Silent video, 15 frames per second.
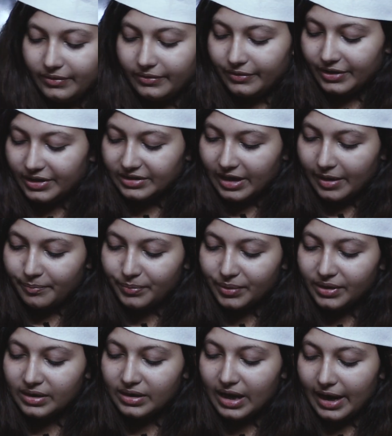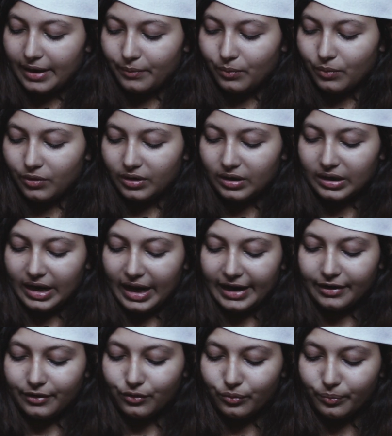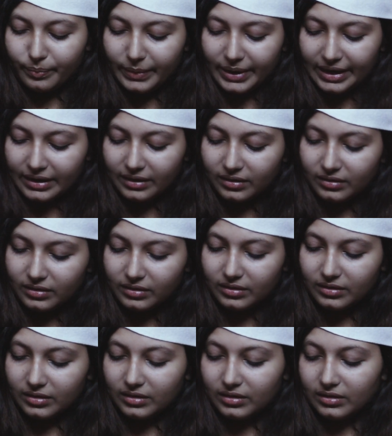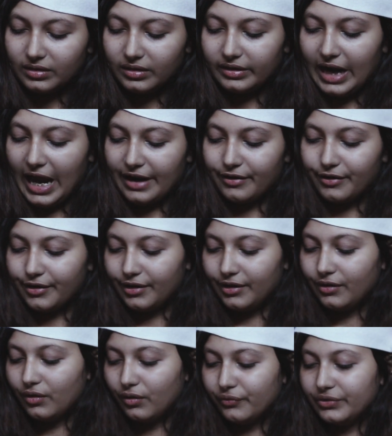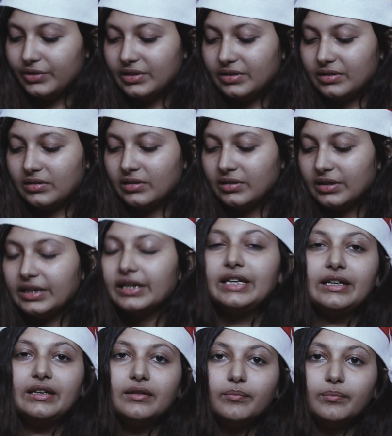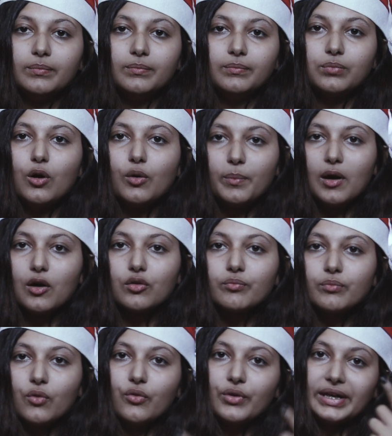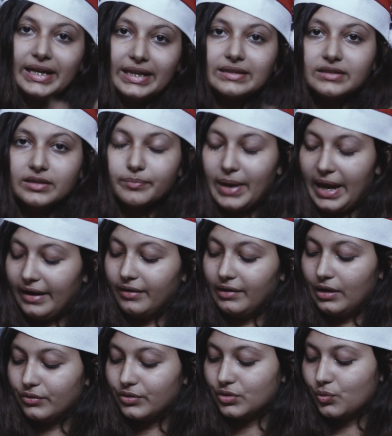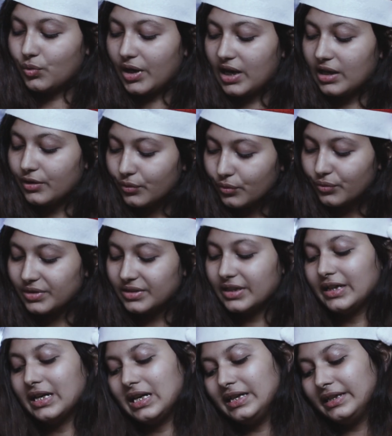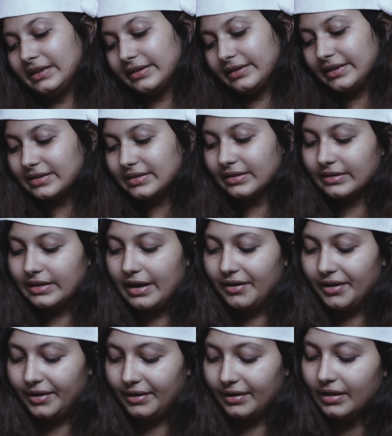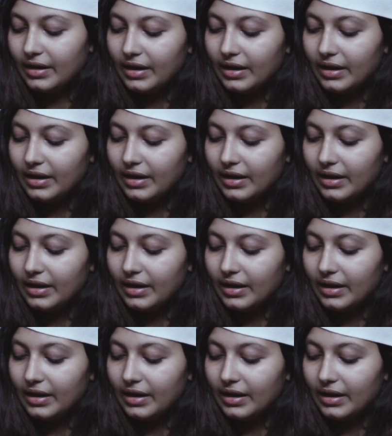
For example, I would like to make the clarity of this tea pop out more against the background. So what I'll do is that I'll increase the clarity.